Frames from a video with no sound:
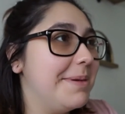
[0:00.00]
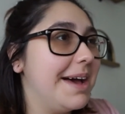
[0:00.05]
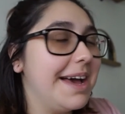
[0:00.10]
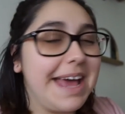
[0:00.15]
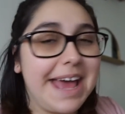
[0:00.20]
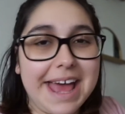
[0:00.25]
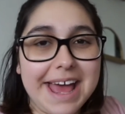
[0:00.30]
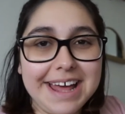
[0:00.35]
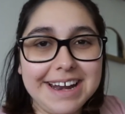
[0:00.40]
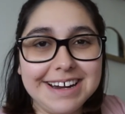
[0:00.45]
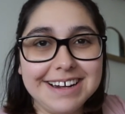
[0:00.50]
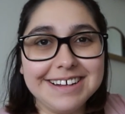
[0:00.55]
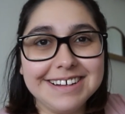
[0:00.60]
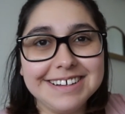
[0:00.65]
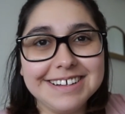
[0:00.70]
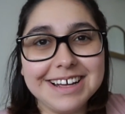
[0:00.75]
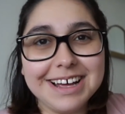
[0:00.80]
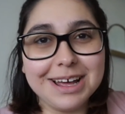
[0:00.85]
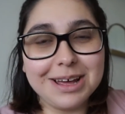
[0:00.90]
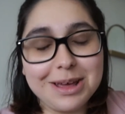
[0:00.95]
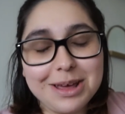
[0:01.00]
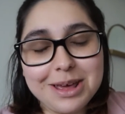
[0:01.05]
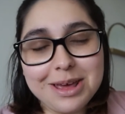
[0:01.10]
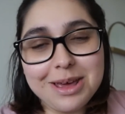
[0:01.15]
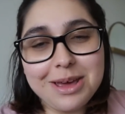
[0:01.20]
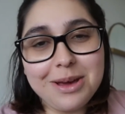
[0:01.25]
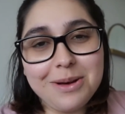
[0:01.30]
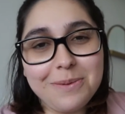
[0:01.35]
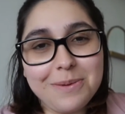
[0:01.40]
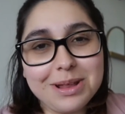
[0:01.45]
ahead
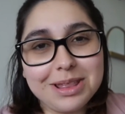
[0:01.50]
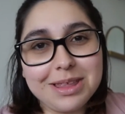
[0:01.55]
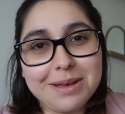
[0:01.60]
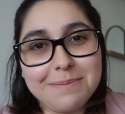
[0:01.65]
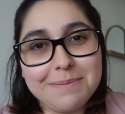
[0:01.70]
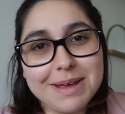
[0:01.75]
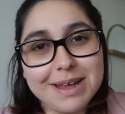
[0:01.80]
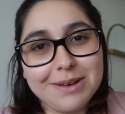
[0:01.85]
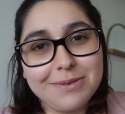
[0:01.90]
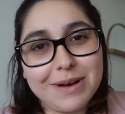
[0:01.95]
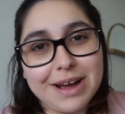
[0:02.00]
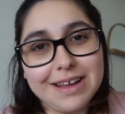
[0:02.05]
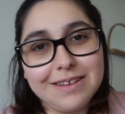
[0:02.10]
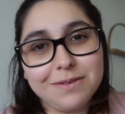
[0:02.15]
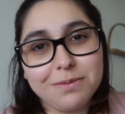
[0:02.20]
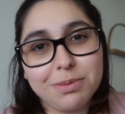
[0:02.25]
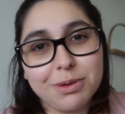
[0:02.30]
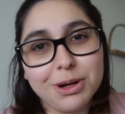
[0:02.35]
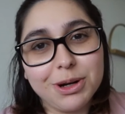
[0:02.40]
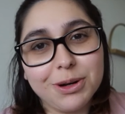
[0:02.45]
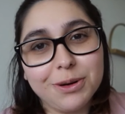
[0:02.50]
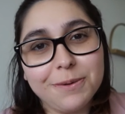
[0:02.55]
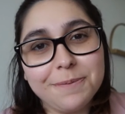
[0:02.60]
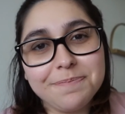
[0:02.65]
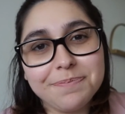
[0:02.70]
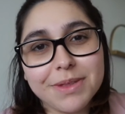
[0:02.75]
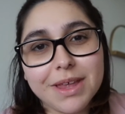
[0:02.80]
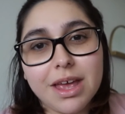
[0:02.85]
with the midwife's brew.